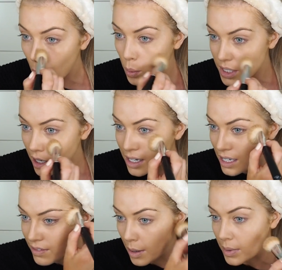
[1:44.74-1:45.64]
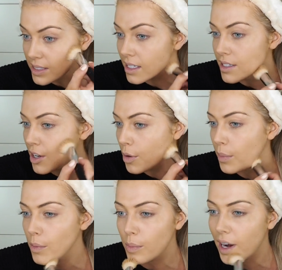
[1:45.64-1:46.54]
or to kind of even out my skin tone.
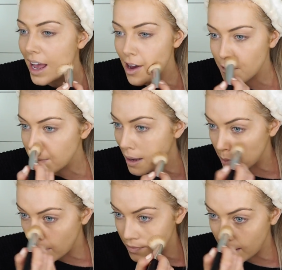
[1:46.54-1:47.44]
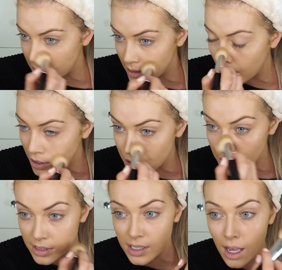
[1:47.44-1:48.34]
But when I have tan on my face, it kind of
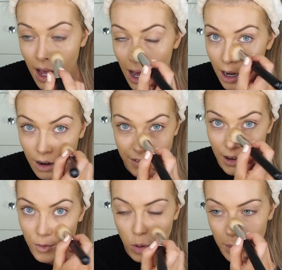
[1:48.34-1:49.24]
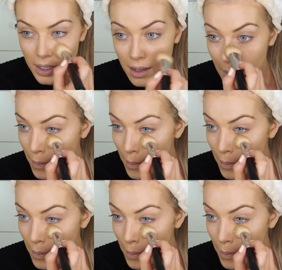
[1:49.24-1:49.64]
does a lot of that for me.